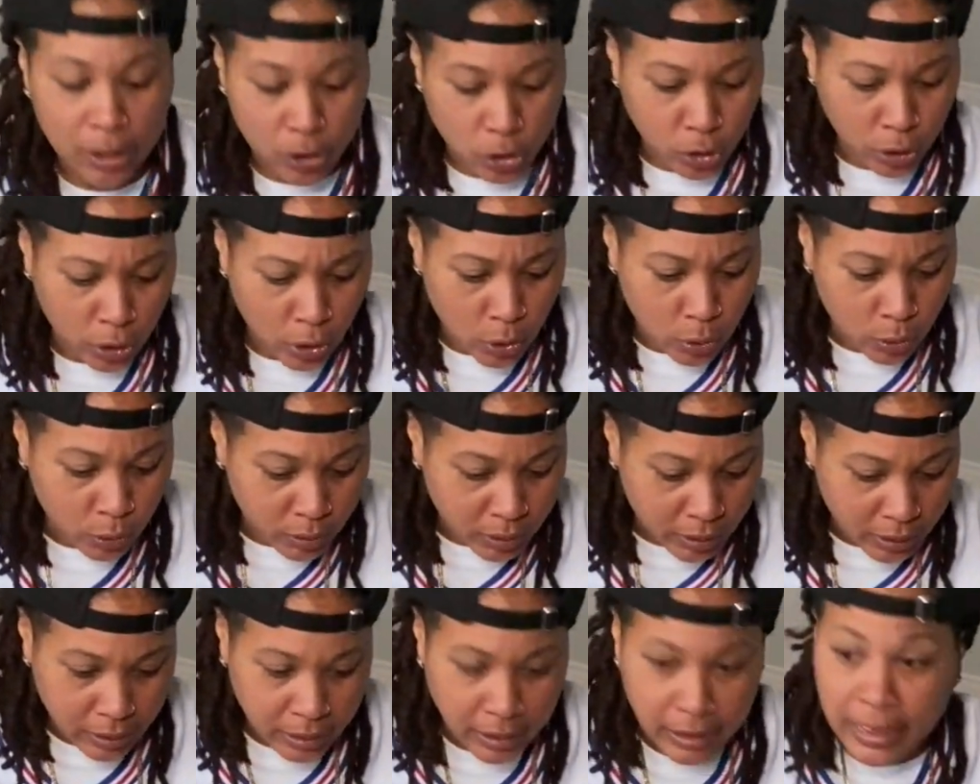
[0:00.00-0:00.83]
clothes,
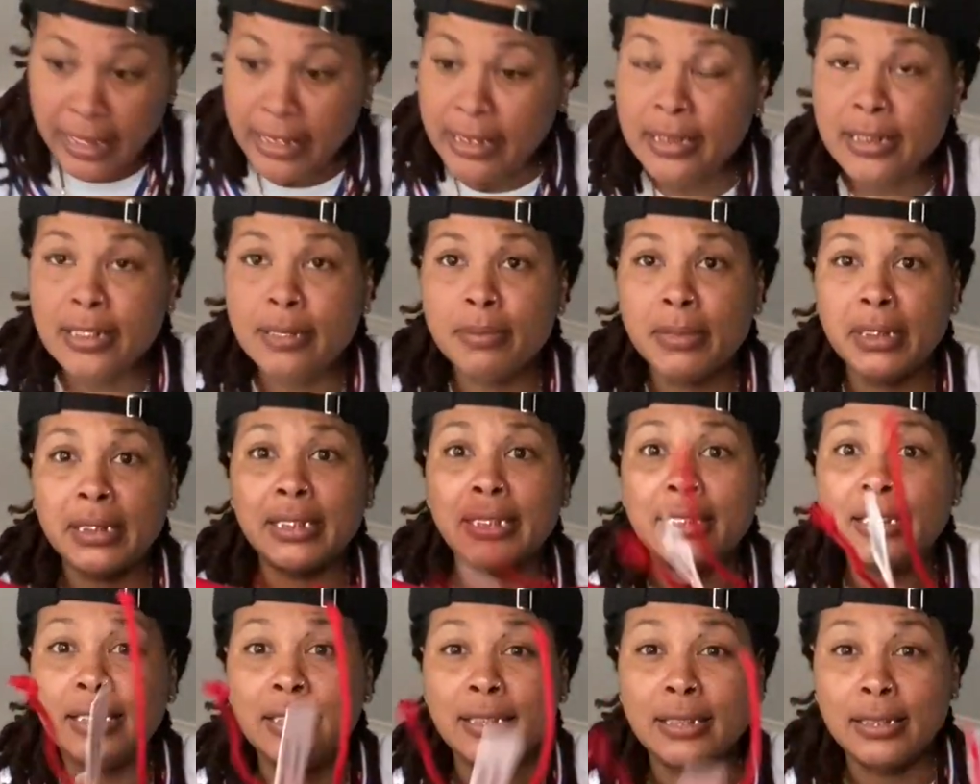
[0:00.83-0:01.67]
and then they send me
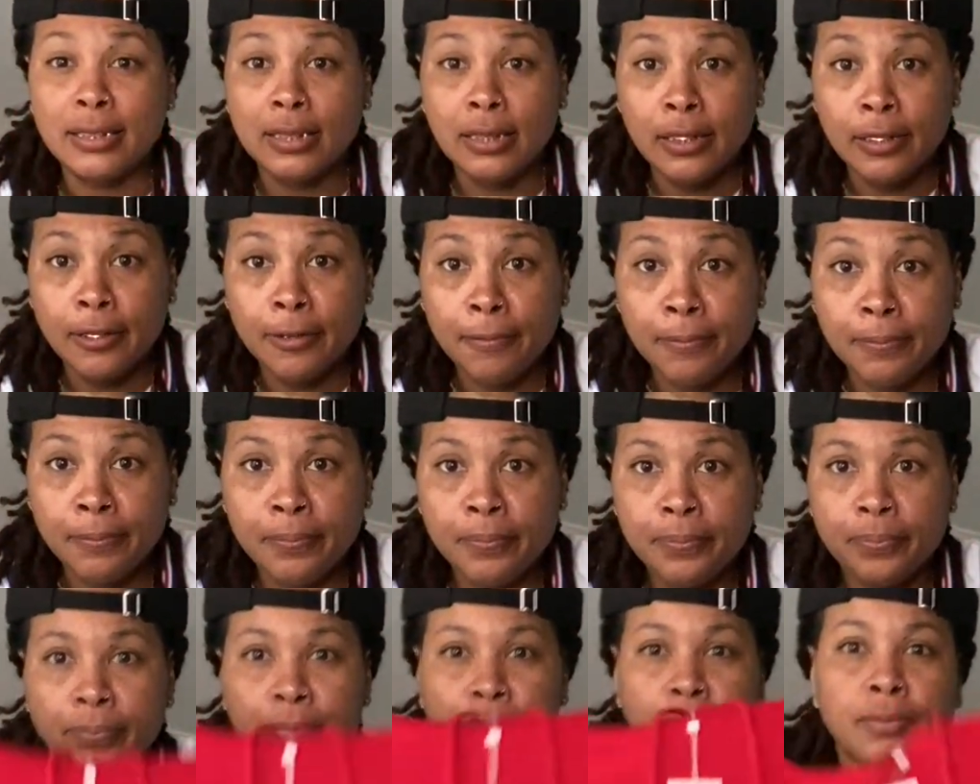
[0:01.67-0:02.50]
these.
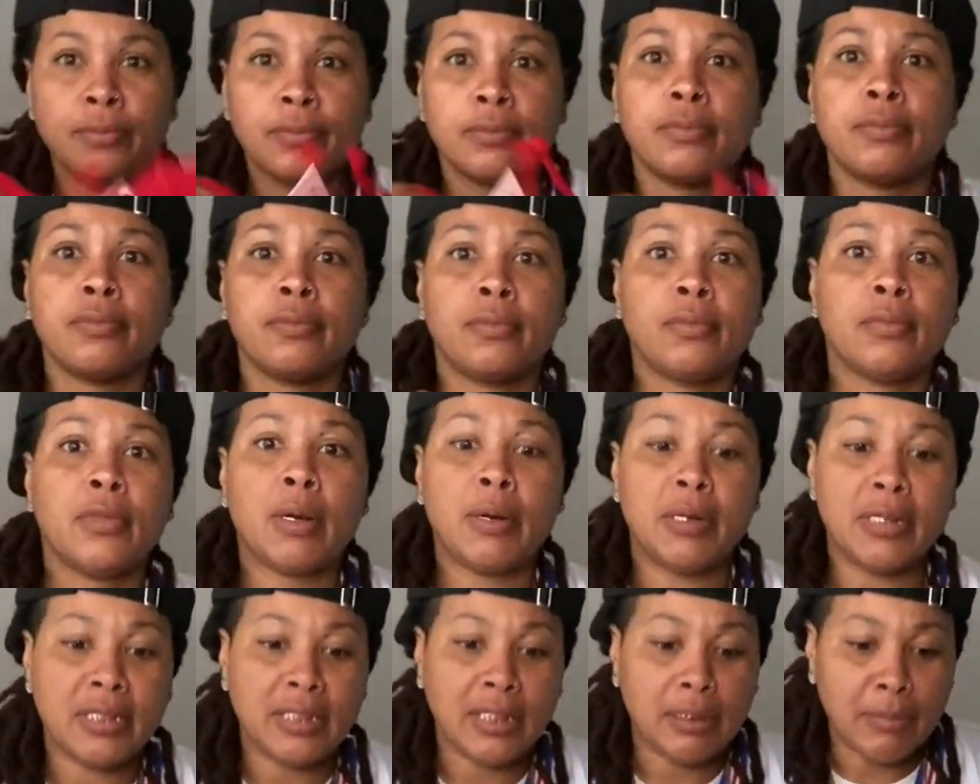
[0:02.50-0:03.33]

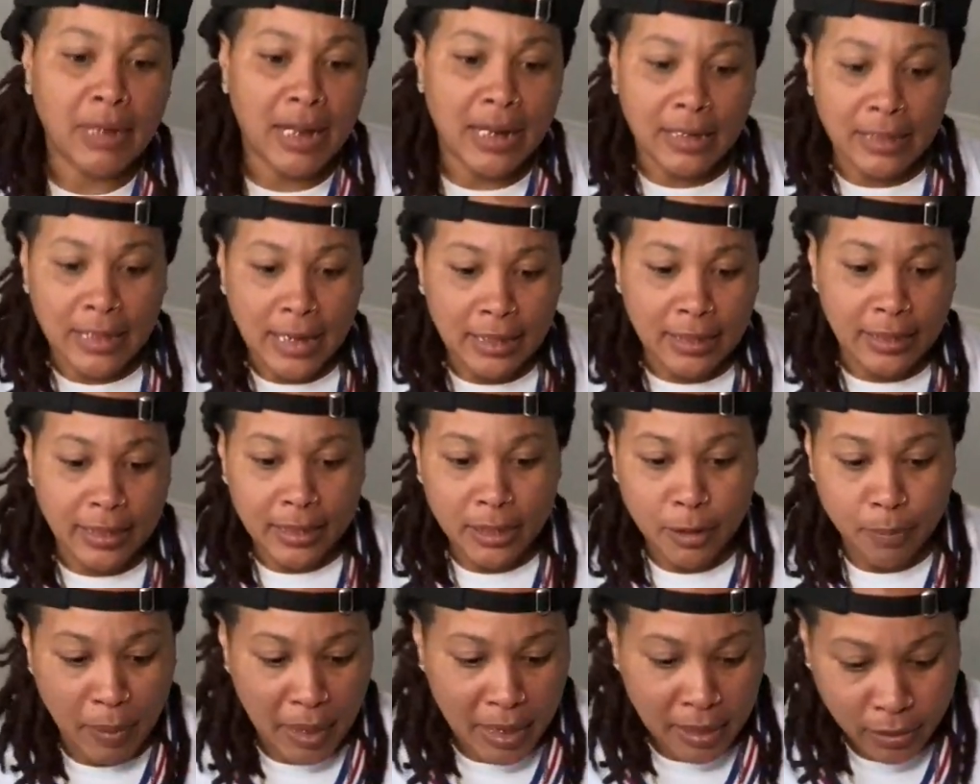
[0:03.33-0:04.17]
It seems like a lot of their
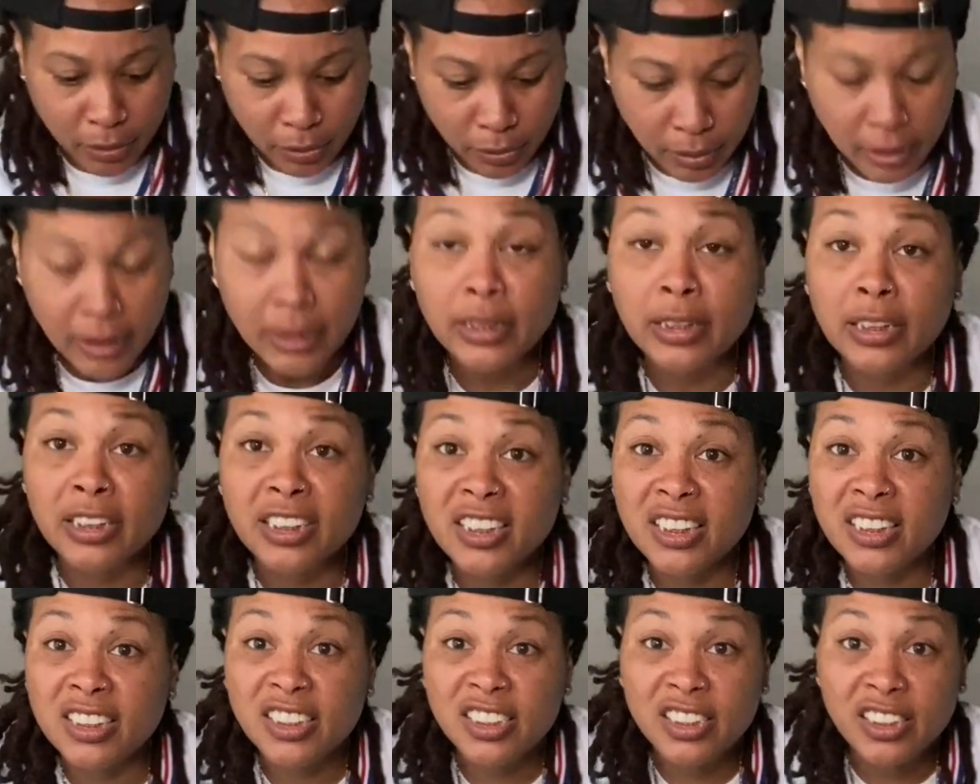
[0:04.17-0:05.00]
sponsors get the
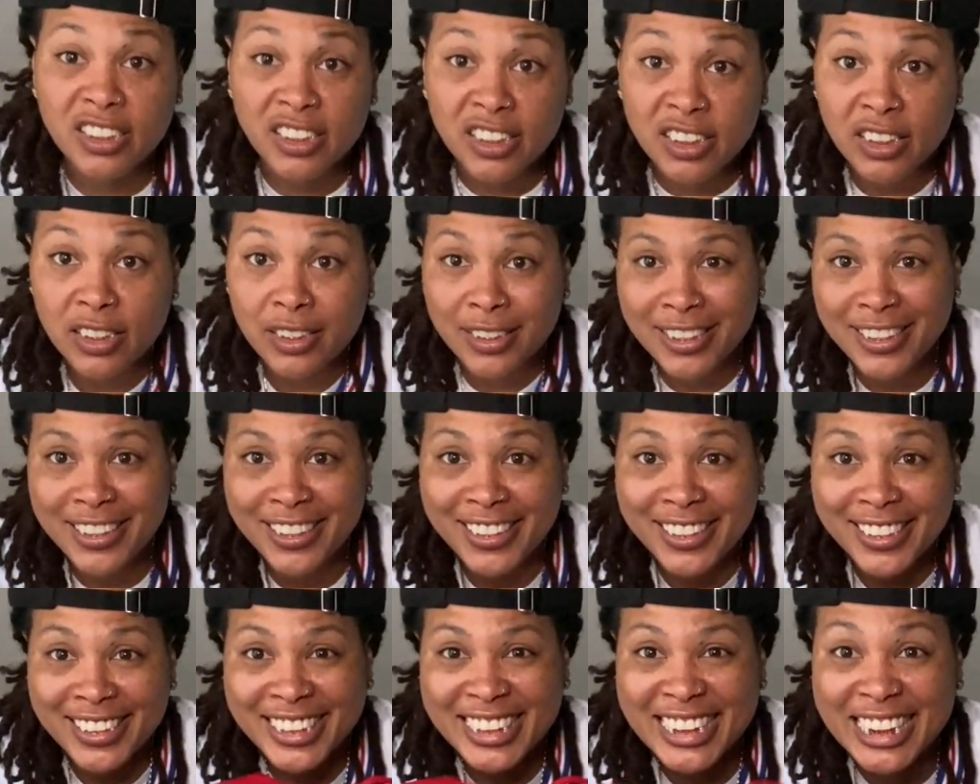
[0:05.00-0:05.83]
good shit.
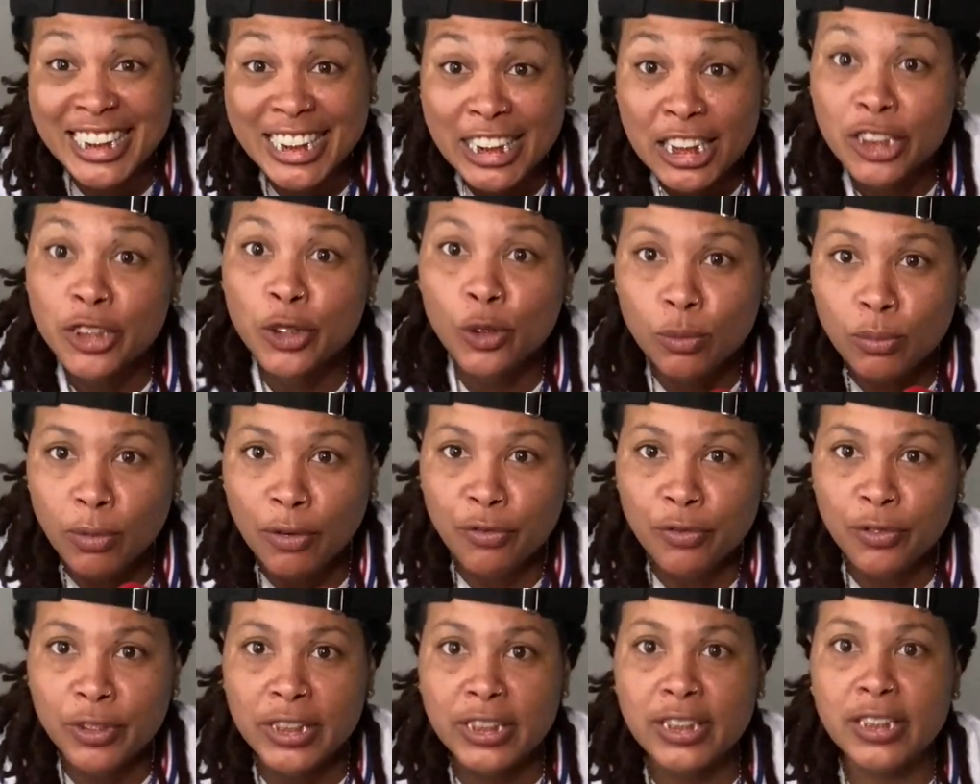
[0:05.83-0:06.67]
Excuse my
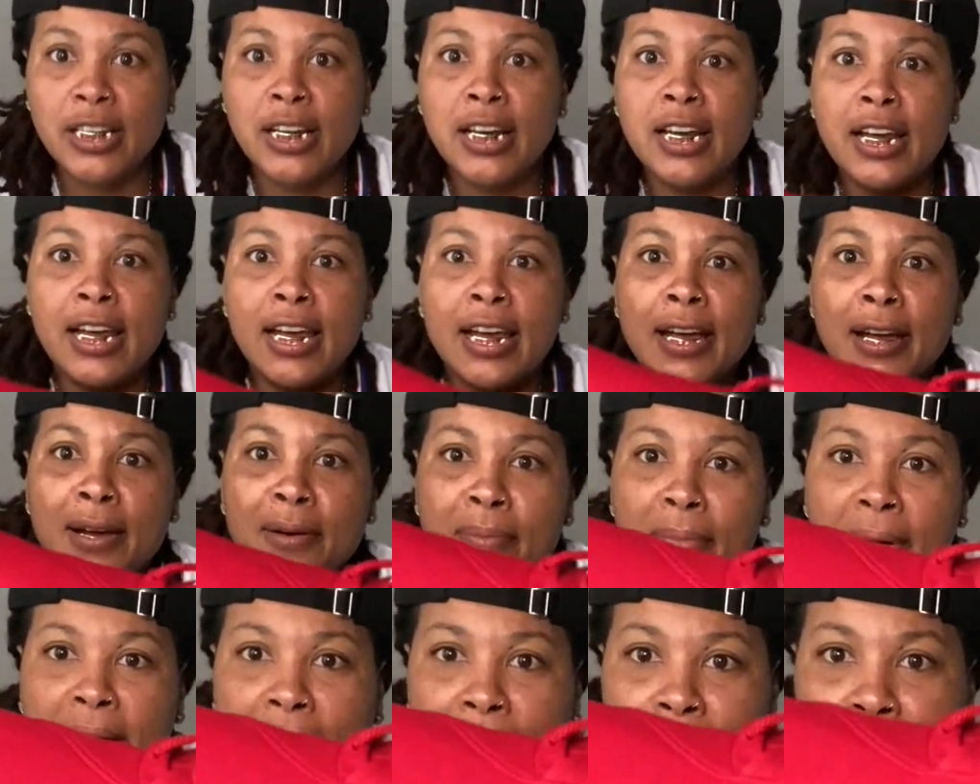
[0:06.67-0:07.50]
French.
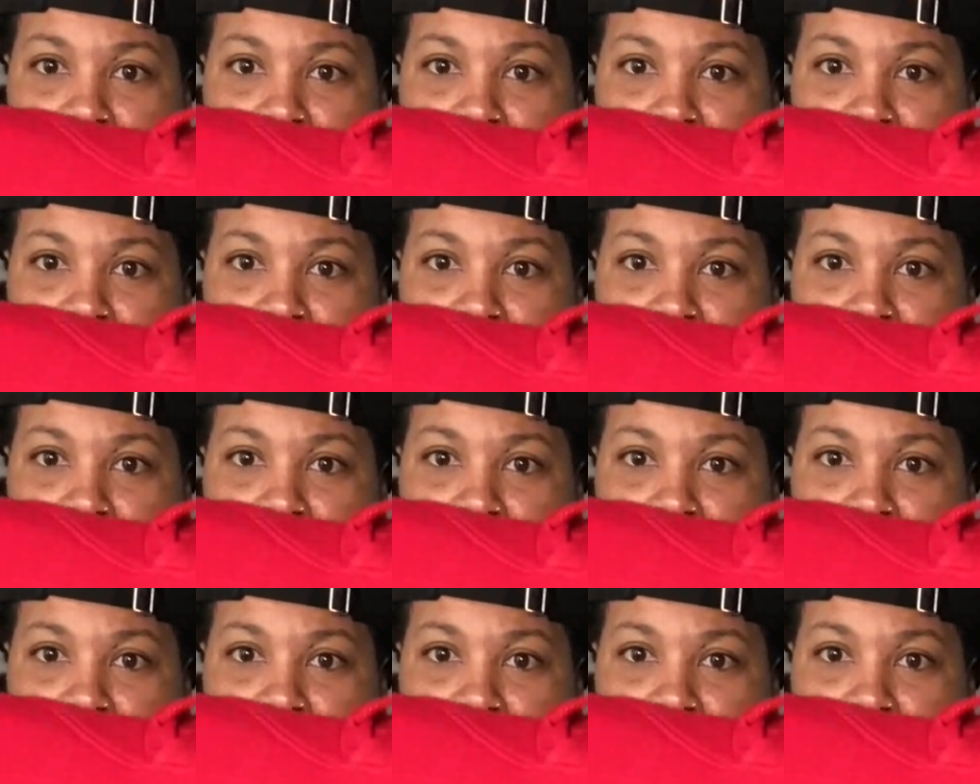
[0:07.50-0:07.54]
But